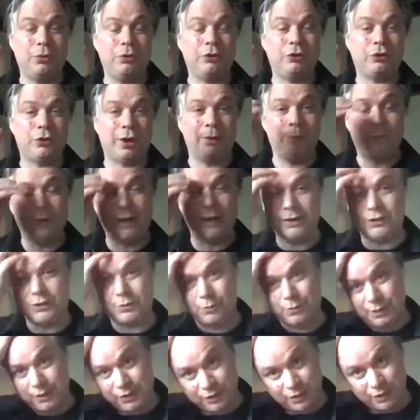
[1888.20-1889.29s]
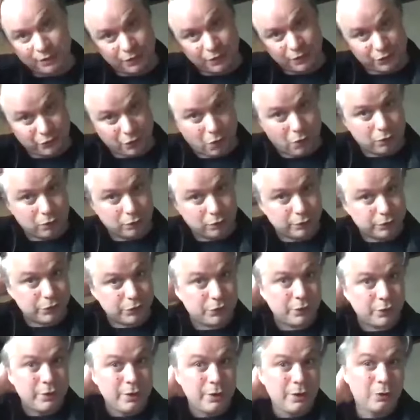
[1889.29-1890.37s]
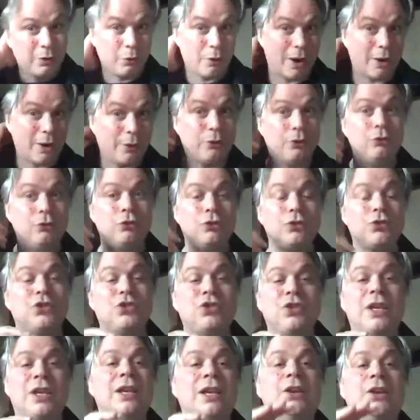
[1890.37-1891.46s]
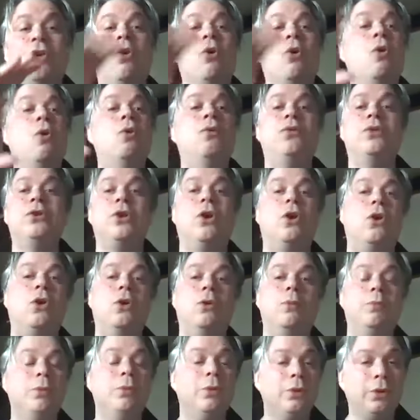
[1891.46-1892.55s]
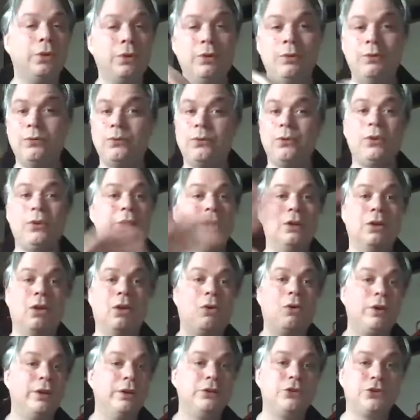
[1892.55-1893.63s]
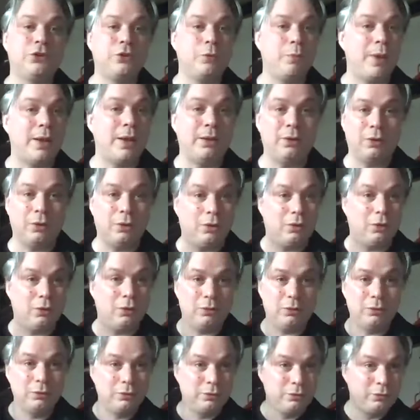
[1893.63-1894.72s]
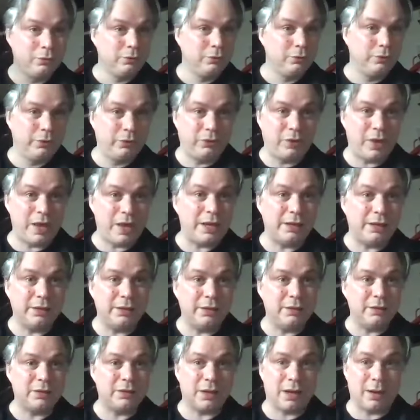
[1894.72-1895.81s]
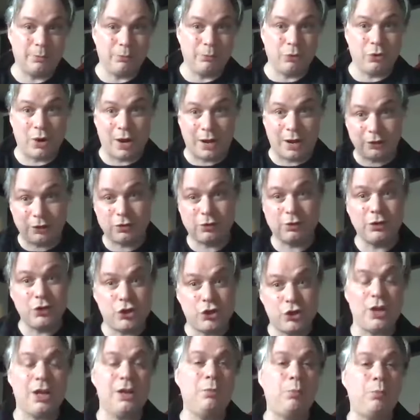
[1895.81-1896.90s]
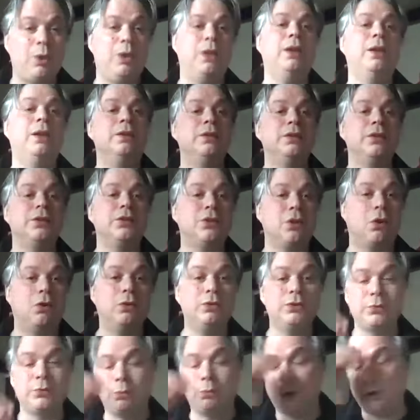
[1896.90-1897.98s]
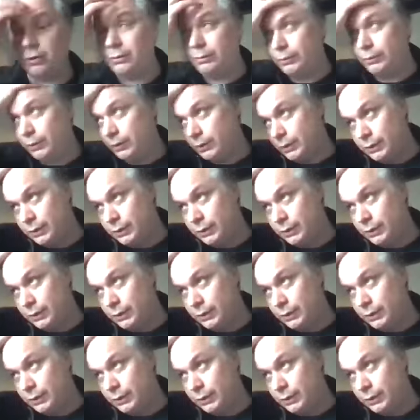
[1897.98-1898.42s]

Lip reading: try and make some of these into songs rather than just singing over your fucking long instrumental things. I'm going to actually shape it into songs more.